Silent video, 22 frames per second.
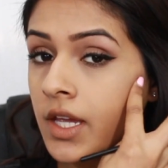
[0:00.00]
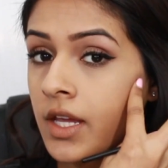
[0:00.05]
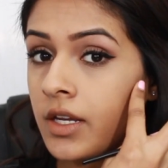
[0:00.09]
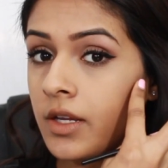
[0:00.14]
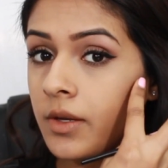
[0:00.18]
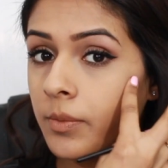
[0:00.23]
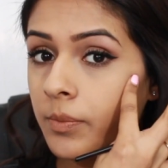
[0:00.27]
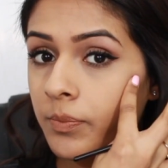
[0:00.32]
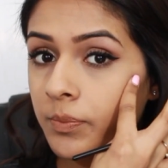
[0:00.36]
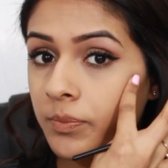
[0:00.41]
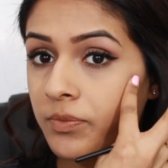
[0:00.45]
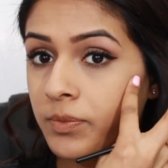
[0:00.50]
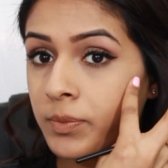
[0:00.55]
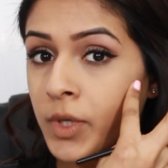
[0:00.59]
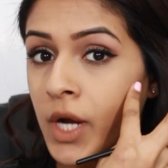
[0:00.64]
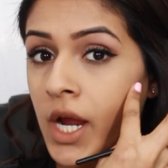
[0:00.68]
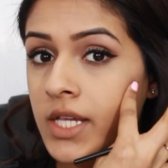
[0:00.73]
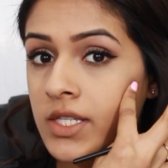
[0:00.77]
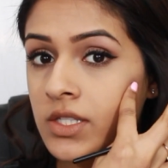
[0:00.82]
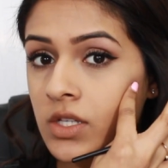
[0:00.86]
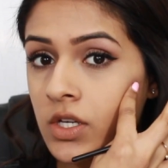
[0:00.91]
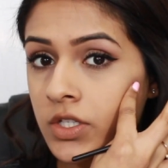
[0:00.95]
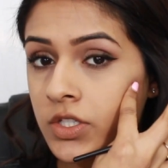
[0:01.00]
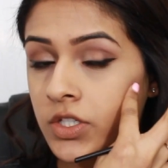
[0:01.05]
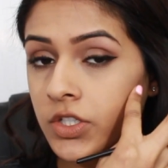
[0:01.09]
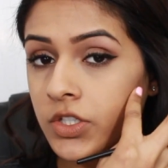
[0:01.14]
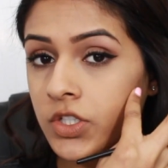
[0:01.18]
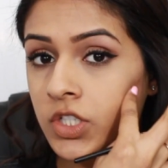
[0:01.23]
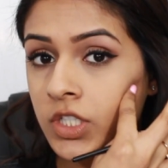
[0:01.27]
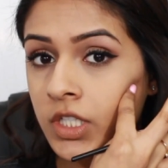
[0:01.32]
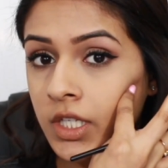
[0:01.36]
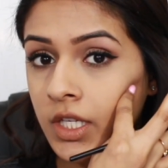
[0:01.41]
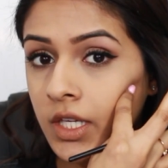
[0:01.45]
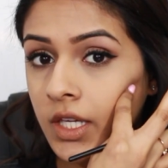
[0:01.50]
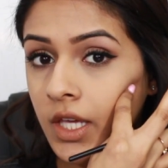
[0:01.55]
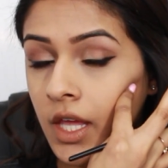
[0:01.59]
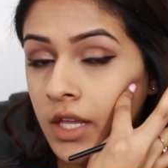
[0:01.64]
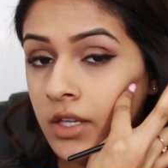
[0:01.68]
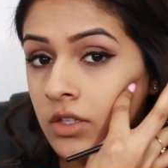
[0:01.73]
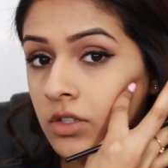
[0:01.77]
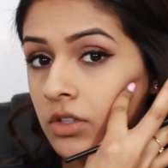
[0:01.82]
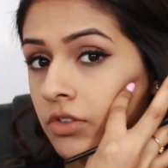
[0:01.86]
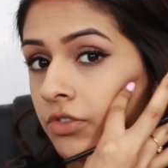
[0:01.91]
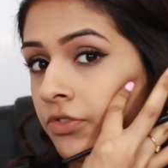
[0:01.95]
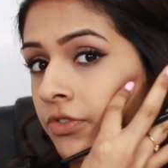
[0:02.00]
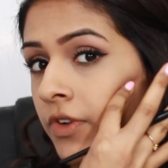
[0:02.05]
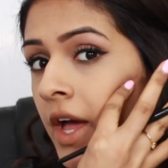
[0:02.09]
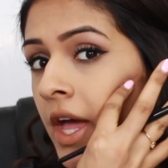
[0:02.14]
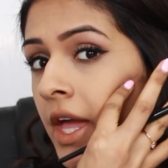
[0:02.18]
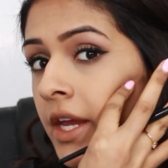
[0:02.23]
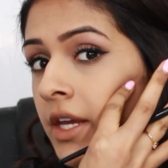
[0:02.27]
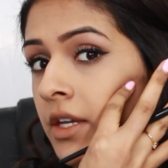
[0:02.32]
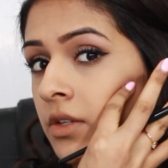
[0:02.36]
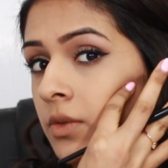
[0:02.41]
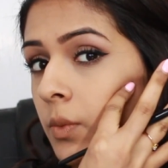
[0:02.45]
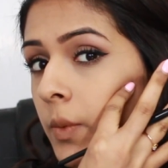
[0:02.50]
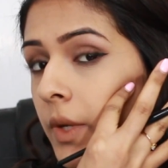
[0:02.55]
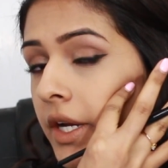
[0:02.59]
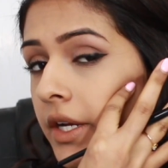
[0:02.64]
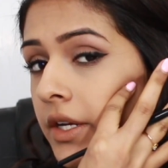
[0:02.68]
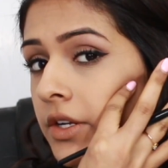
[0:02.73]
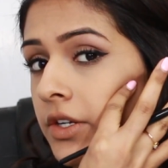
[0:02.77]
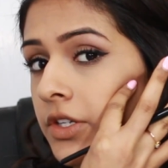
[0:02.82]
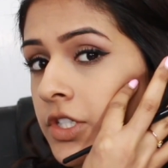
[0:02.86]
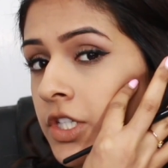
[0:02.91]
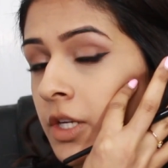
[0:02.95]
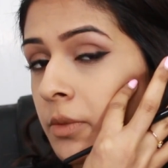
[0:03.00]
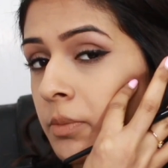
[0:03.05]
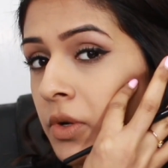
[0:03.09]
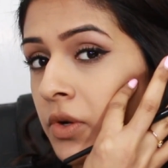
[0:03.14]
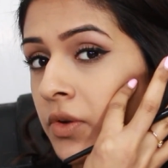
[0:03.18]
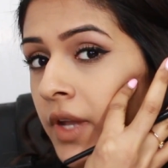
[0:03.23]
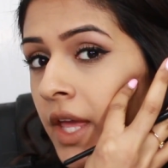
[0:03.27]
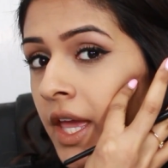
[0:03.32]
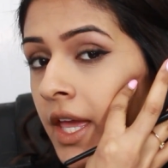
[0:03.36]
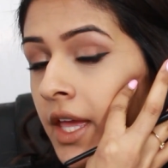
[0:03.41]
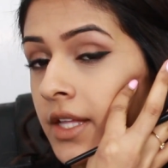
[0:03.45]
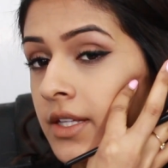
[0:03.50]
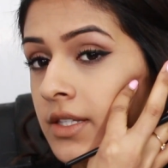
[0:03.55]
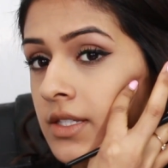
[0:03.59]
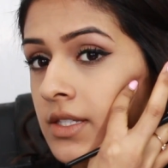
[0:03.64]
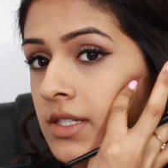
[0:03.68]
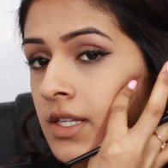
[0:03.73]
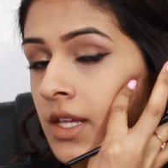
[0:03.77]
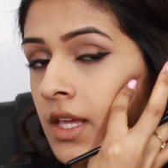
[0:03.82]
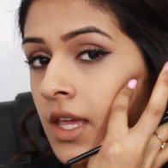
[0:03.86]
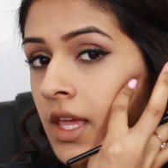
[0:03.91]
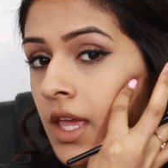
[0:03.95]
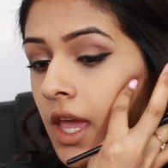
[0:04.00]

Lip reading: kind of press on your cheek and you'll find where your cheekbone ends,